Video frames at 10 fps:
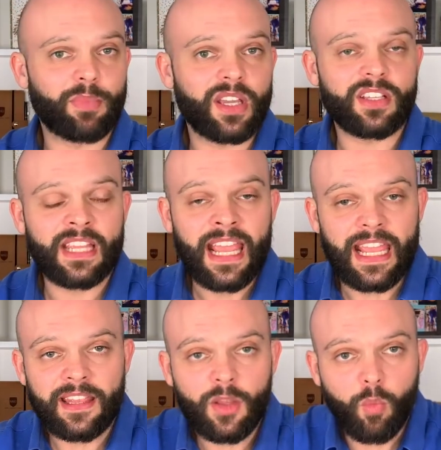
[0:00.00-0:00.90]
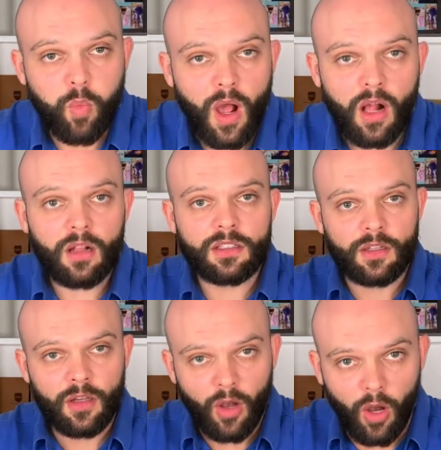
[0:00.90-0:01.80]
Because in the
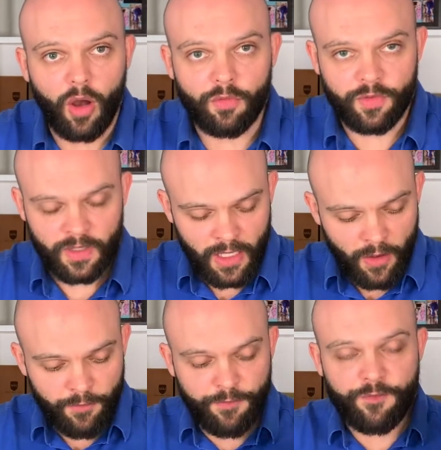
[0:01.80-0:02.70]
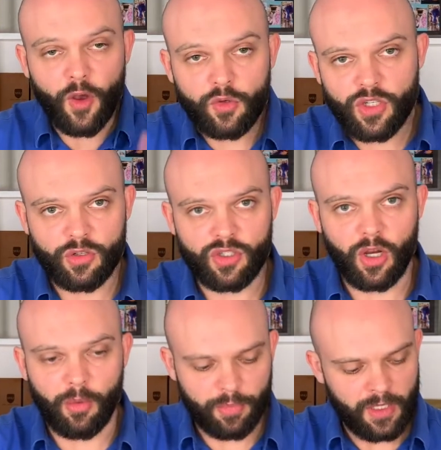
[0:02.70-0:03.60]
world of
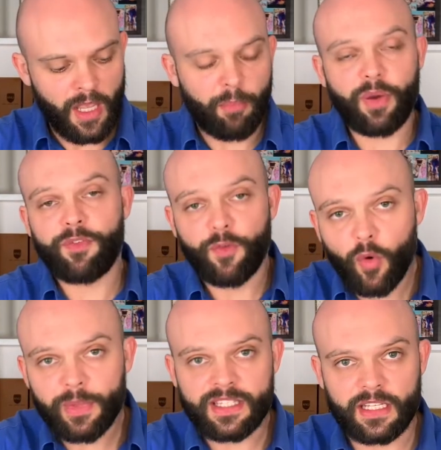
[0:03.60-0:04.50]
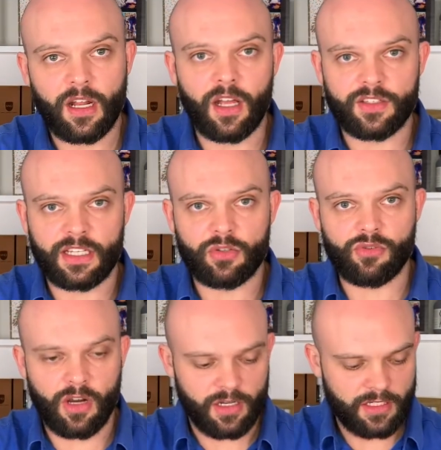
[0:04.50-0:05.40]
Photoshop, performance-enhancing
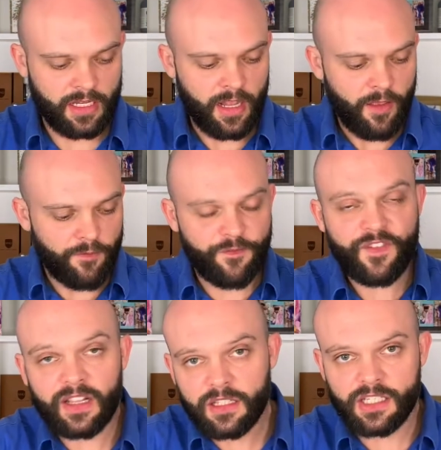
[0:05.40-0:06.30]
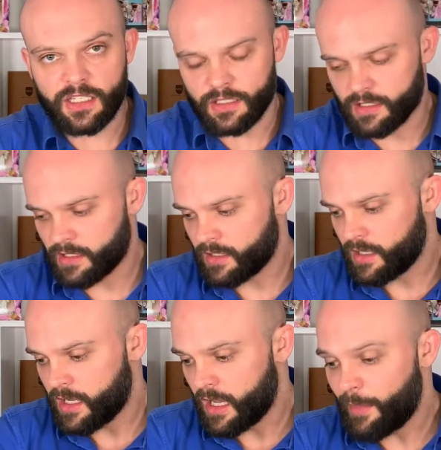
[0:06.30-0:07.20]
drugs, filters,
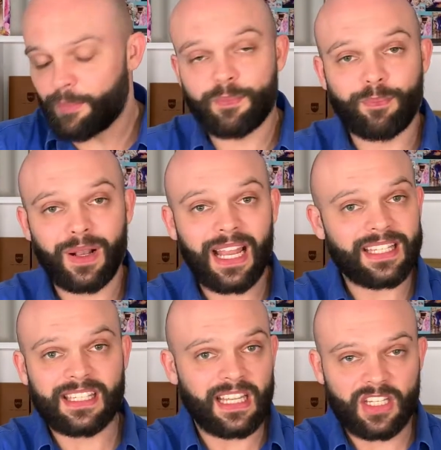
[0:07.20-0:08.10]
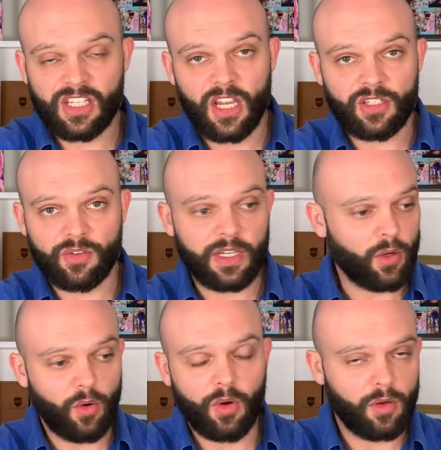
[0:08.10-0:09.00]
plastic surgery,
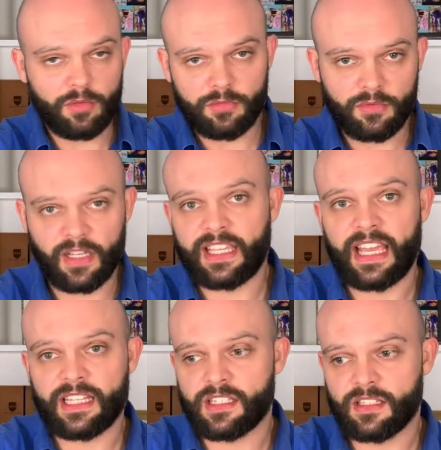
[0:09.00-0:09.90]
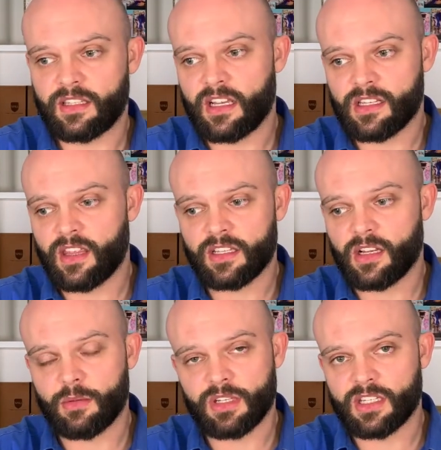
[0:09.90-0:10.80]
or I guess there's other
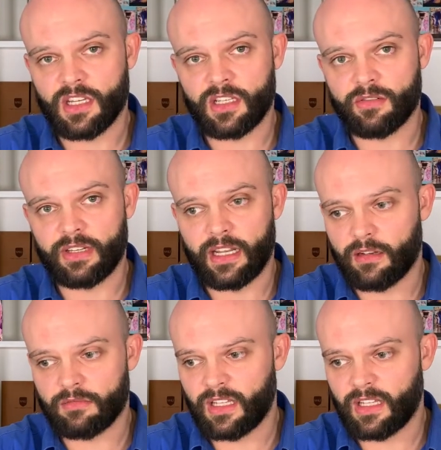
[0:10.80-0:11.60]
types of surgery now.